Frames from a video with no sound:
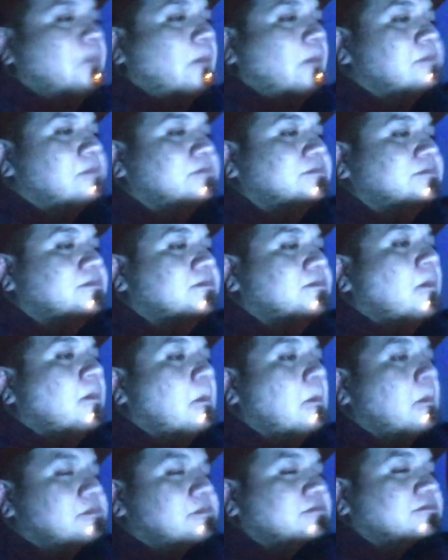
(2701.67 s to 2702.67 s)
So
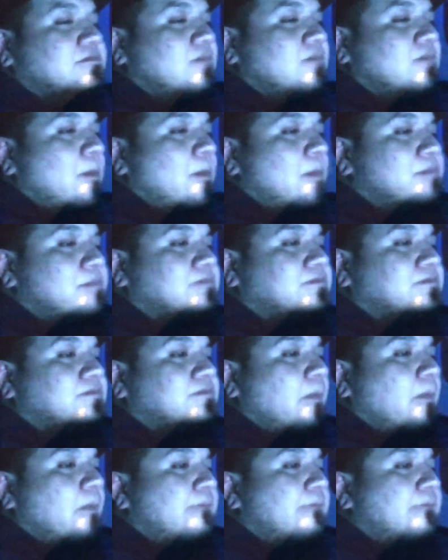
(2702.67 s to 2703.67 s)
not only do I
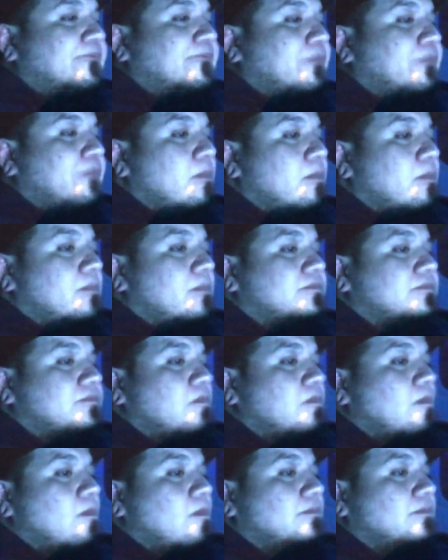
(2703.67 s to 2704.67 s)
like know I can
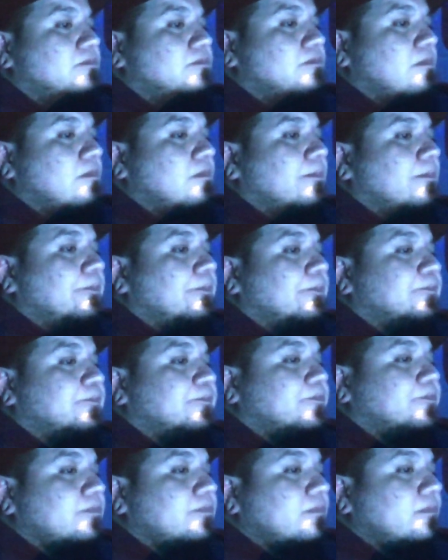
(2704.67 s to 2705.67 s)
stop smoking, but
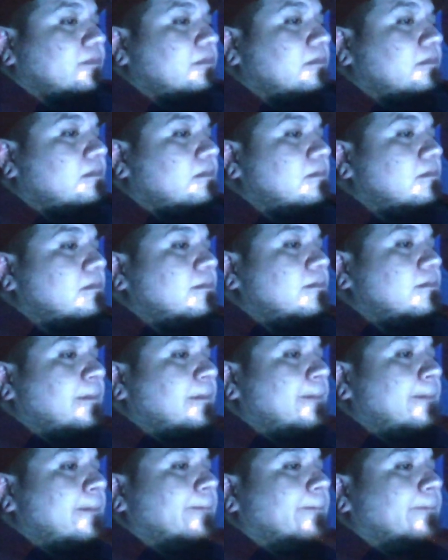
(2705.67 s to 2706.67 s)
it's like I
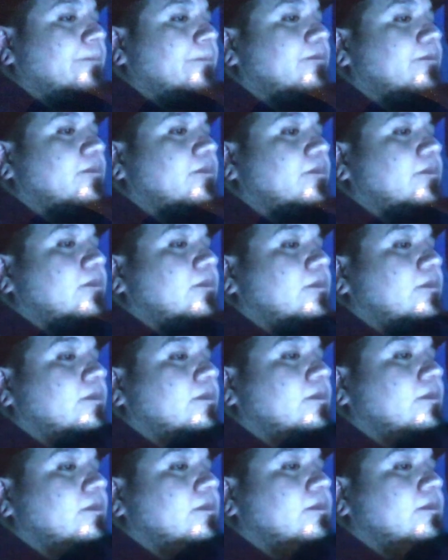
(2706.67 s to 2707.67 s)
know I don't have
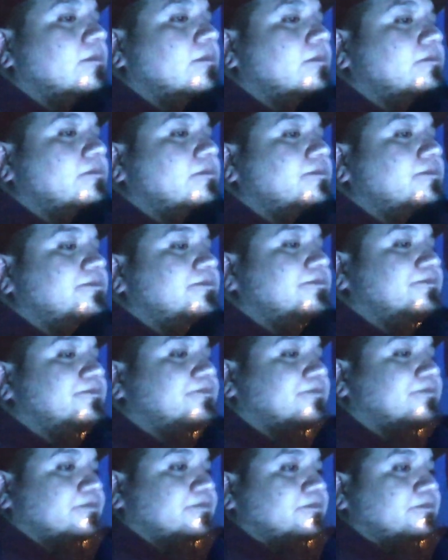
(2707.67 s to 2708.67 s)
time to be up
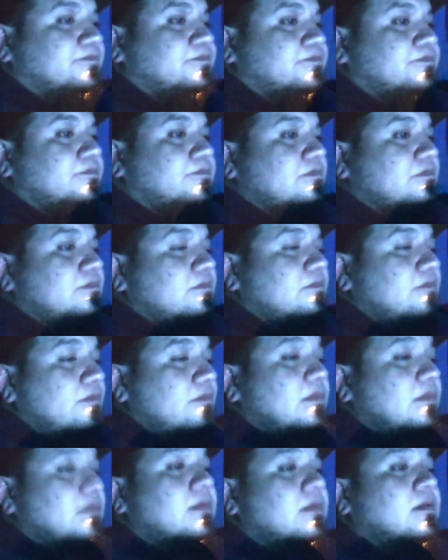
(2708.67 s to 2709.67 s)
later. So this is
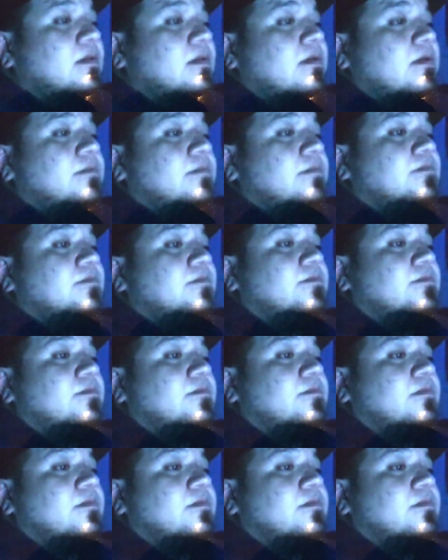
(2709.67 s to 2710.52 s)
matching the time of the day.